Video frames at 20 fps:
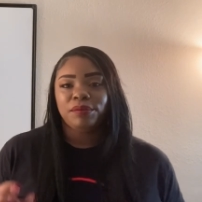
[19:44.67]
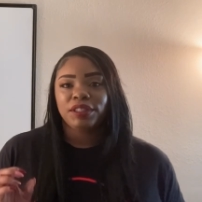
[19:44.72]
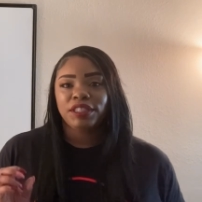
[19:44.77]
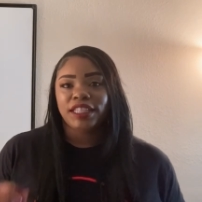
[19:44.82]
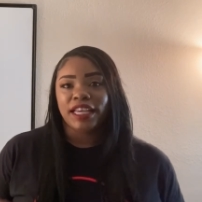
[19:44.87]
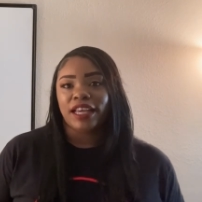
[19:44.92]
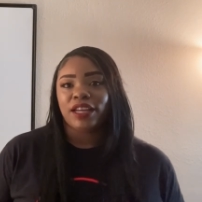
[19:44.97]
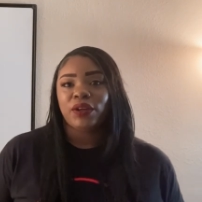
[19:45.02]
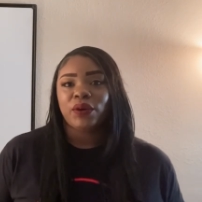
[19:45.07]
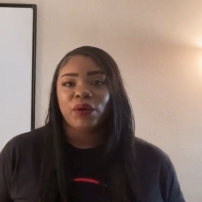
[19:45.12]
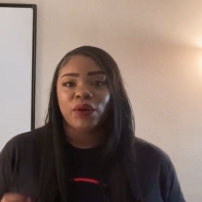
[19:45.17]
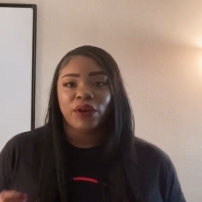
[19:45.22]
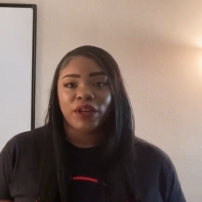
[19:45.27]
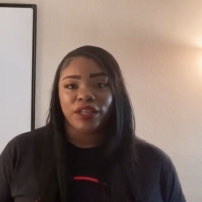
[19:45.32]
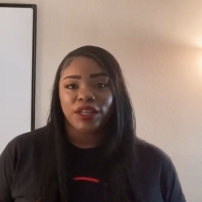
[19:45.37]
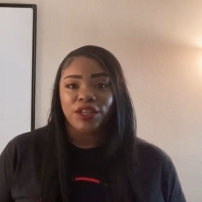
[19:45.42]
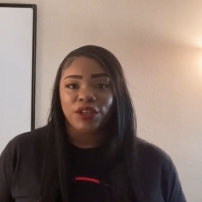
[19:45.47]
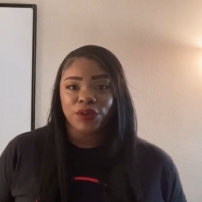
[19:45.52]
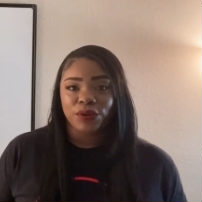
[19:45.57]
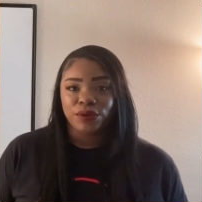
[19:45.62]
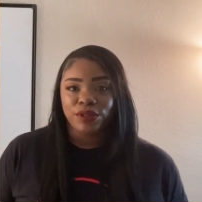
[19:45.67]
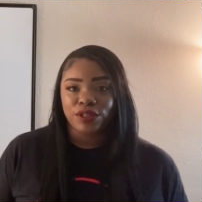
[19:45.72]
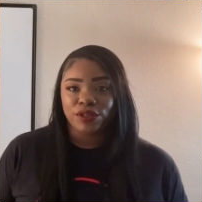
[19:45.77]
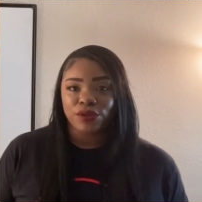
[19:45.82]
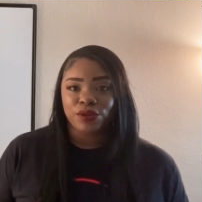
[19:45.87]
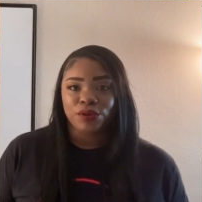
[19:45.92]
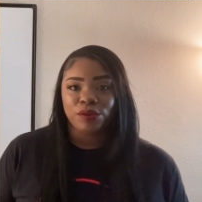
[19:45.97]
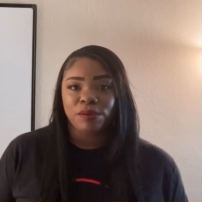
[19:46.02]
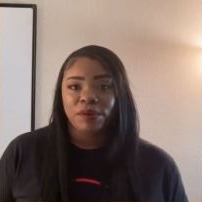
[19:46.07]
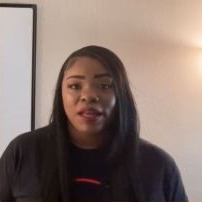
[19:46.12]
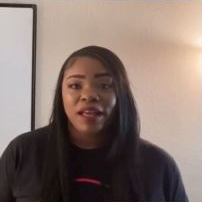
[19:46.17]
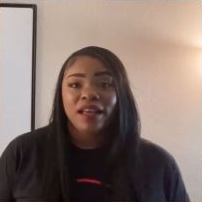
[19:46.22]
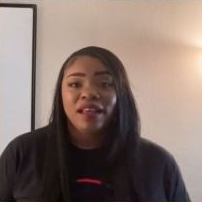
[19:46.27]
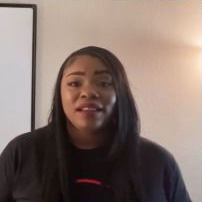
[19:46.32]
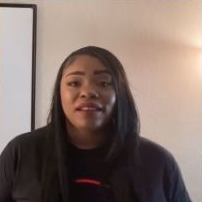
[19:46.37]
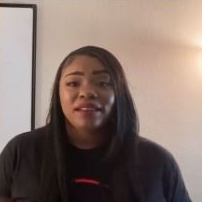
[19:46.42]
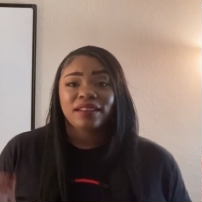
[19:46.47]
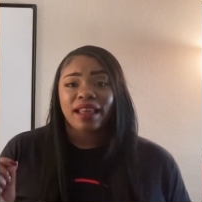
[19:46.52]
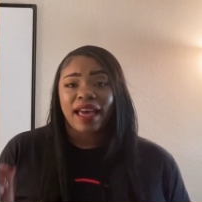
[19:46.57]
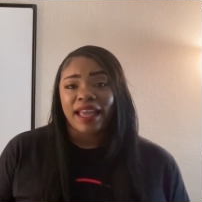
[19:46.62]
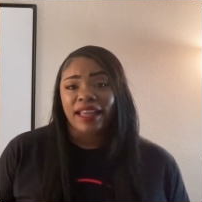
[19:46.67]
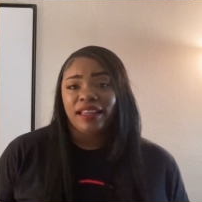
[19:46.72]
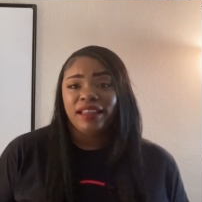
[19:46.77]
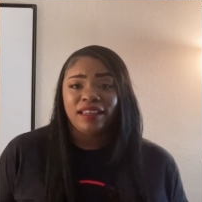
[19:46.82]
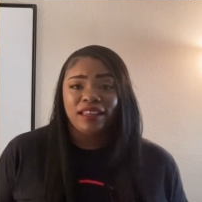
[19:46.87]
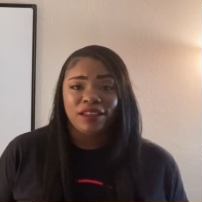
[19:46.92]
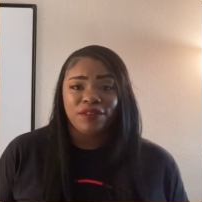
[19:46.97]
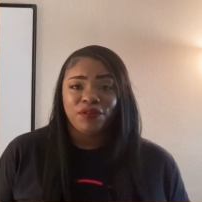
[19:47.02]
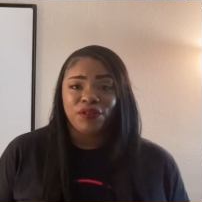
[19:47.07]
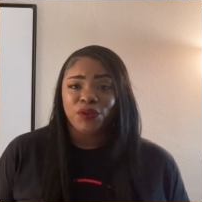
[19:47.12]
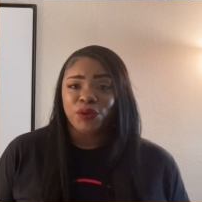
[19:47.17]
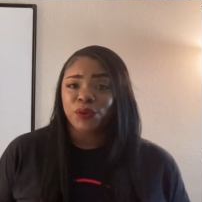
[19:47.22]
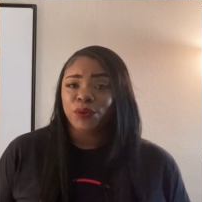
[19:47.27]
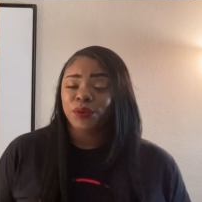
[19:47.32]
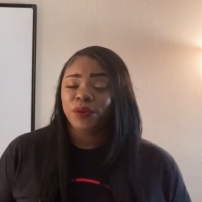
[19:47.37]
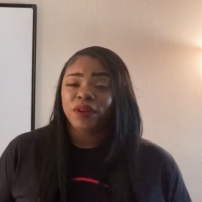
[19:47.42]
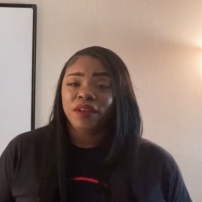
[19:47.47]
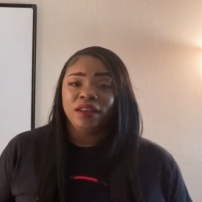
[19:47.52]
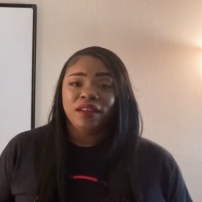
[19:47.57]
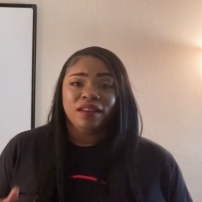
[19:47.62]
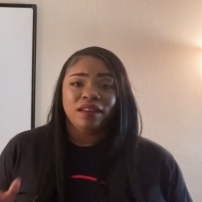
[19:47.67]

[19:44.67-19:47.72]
channel on YouTube. Like if you